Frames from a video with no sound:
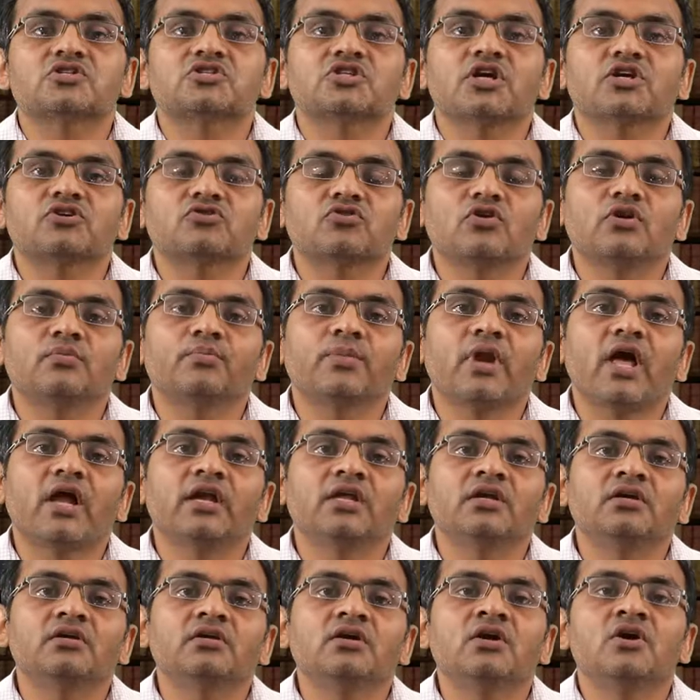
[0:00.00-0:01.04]
the sectoral
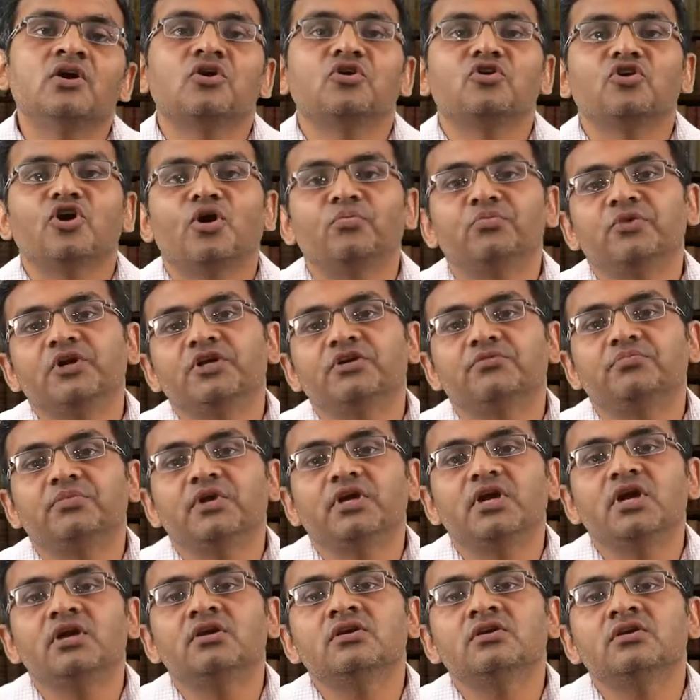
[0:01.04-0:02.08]
planning government
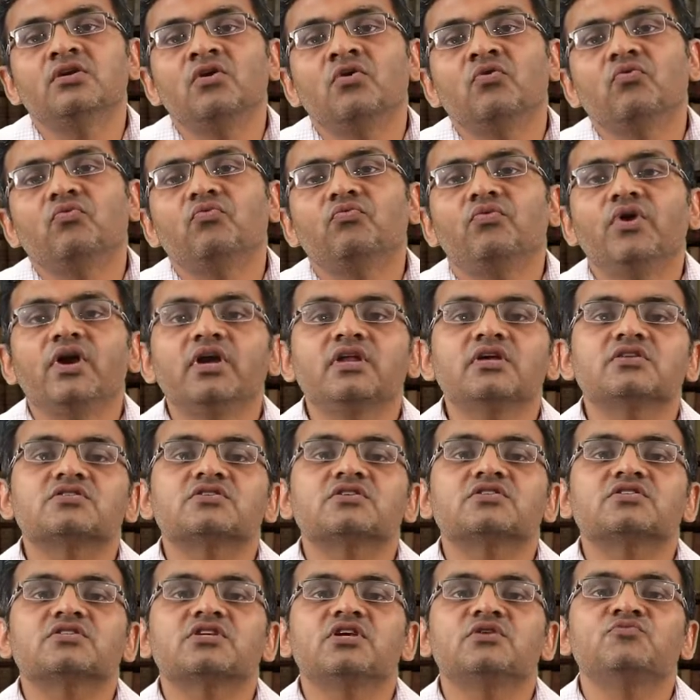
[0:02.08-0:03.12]
began various
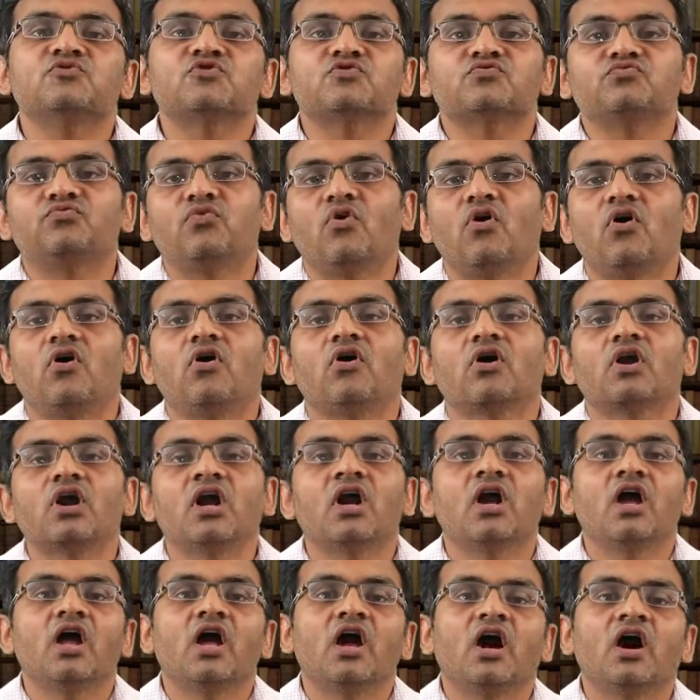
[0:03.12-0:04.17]
schemes for
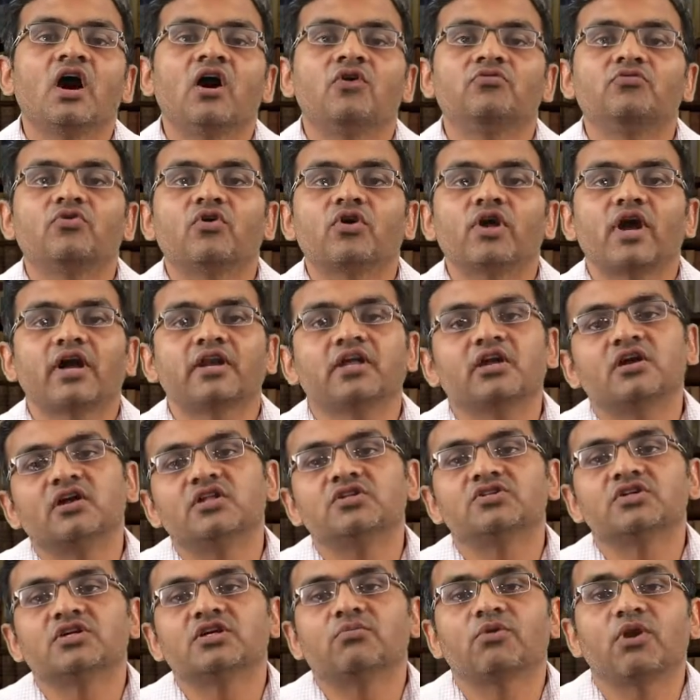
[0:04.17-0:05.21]
uh, for
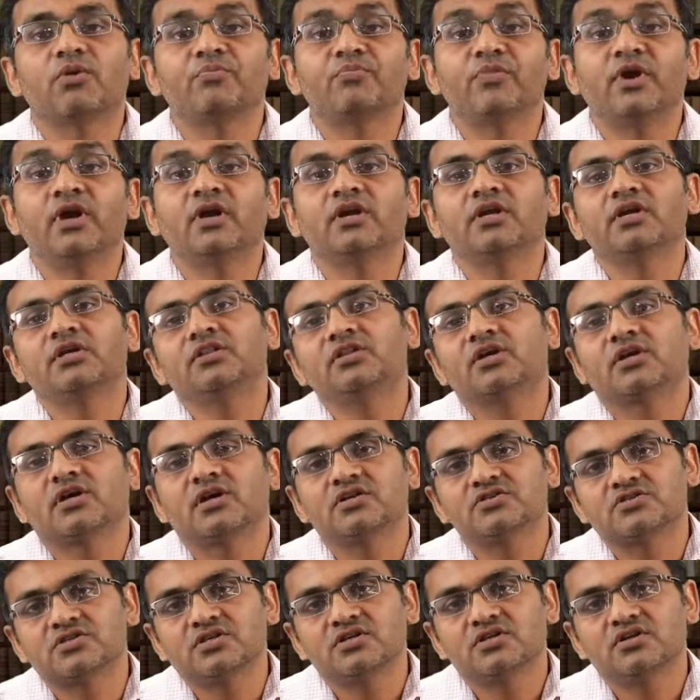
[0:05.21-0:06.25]
agriculture development in the
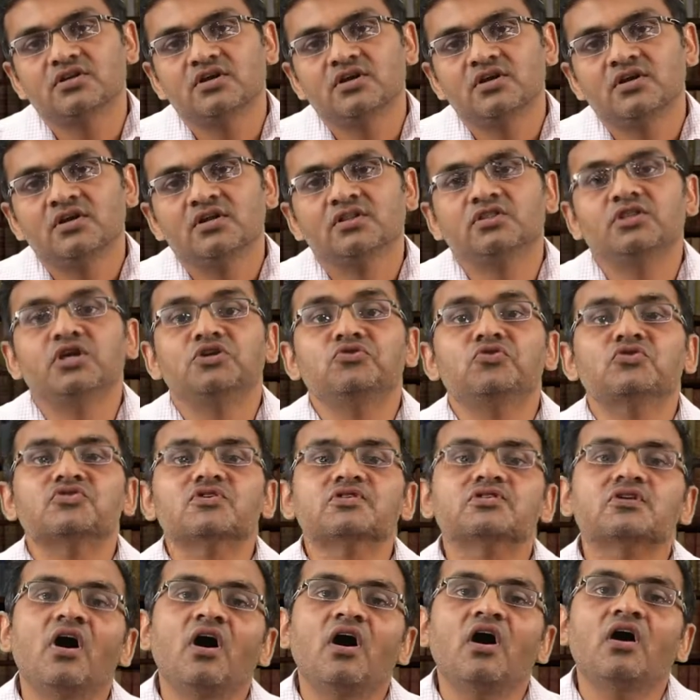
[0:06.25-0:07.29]
country. The
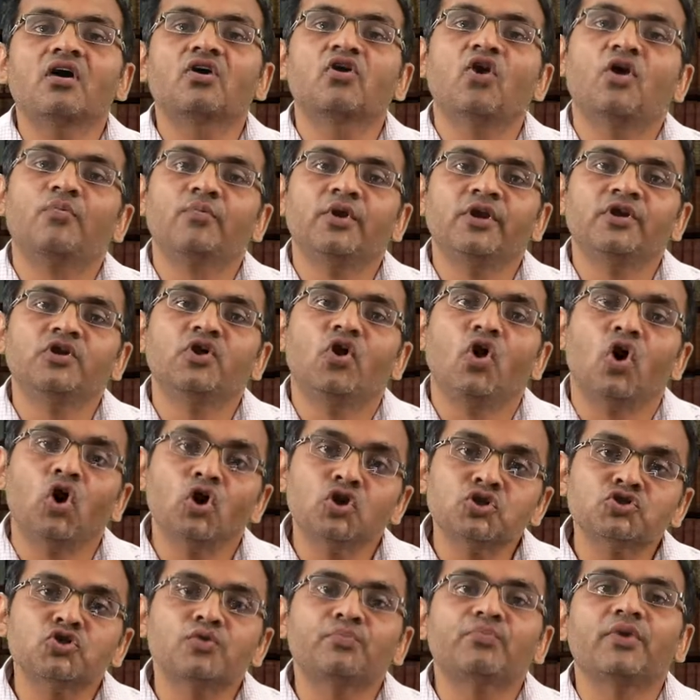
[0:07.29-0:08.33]
USSR government
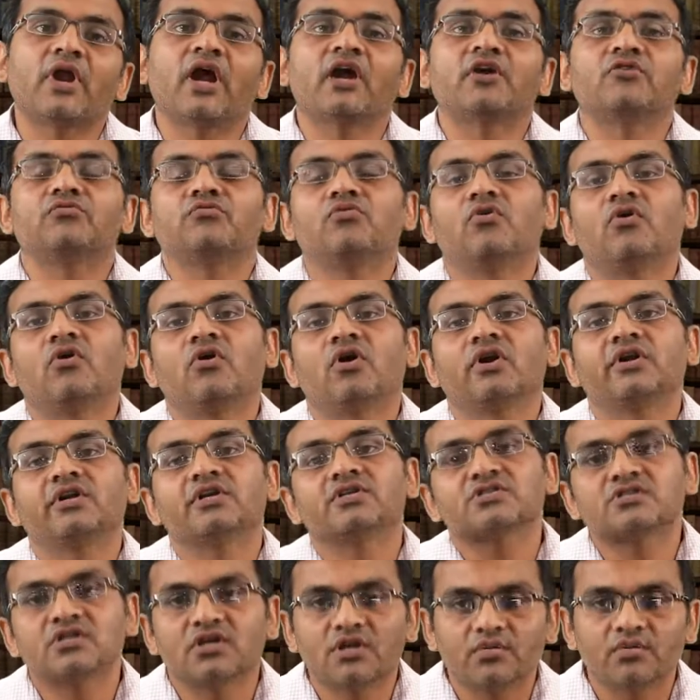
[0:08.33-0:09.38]
also planned for
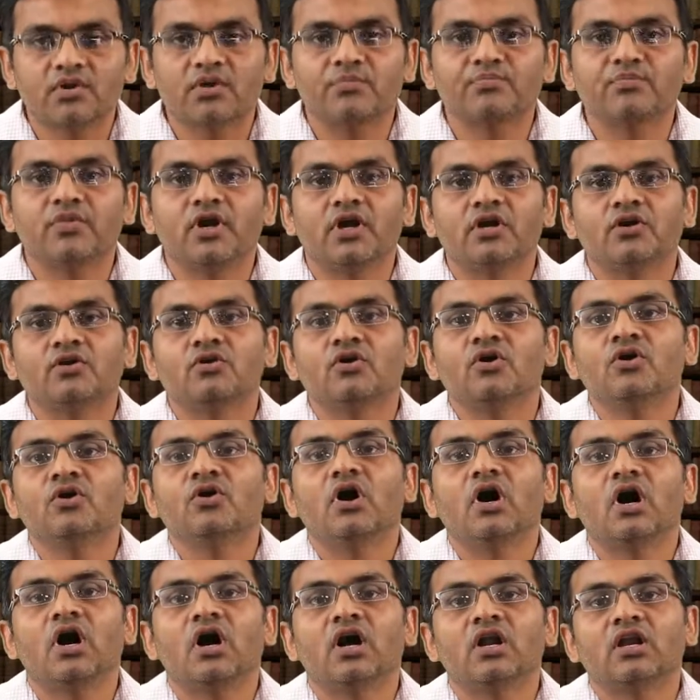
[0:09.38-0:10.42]
industrial development
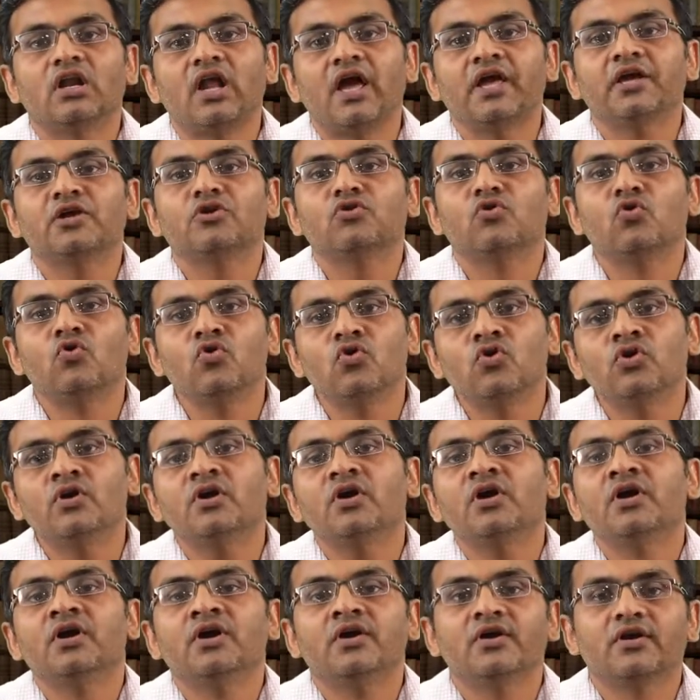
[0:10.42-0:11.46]
uh, like
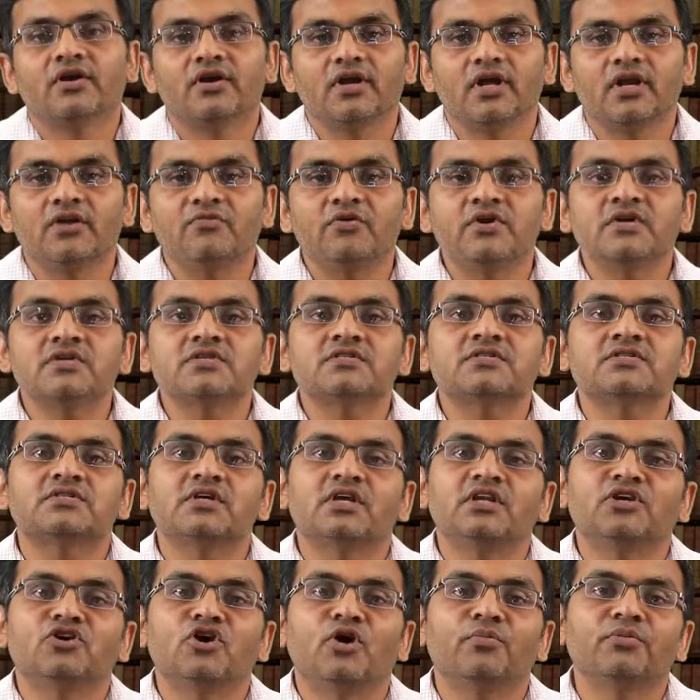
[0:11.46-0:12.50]
road, railways,
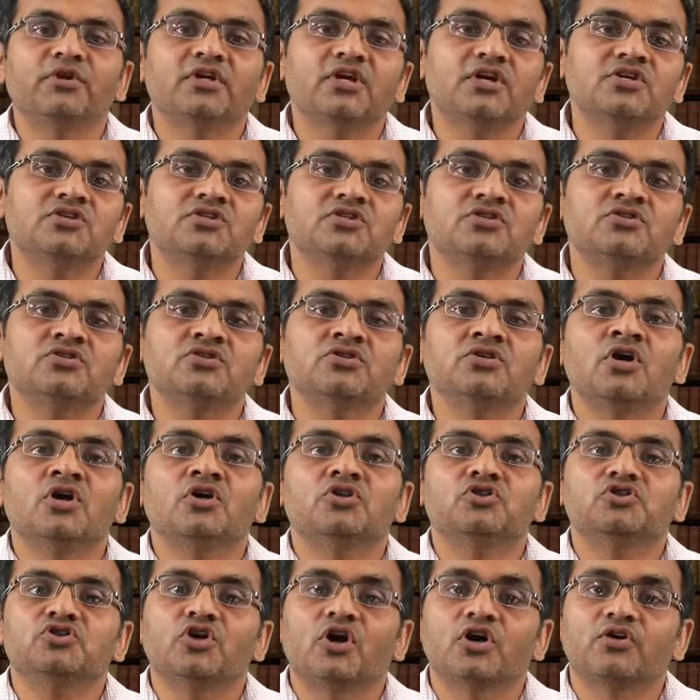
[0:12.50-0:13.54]
telecommunication.
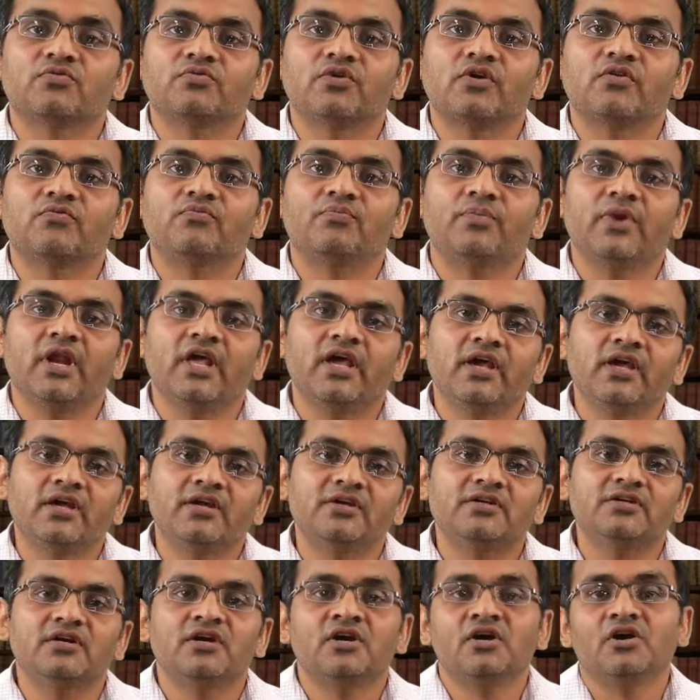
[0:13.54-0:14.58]
Geographer
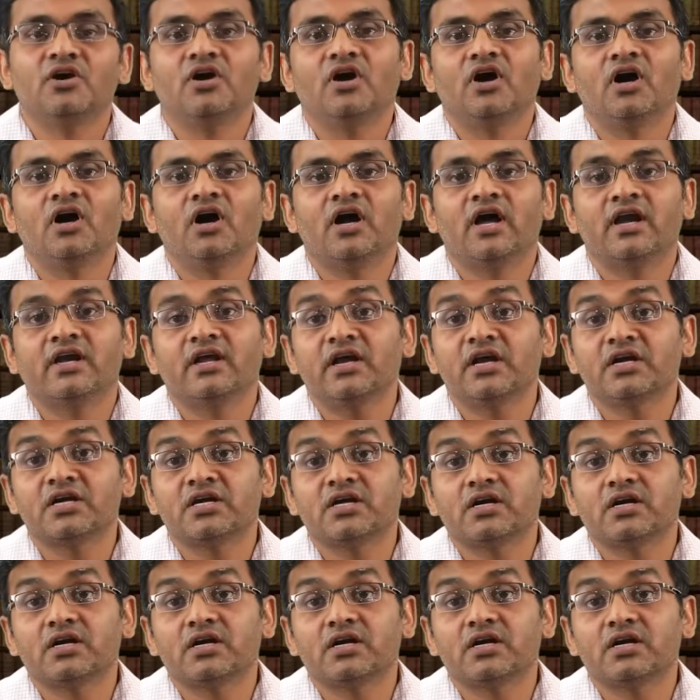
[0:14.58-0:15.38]
played uh, an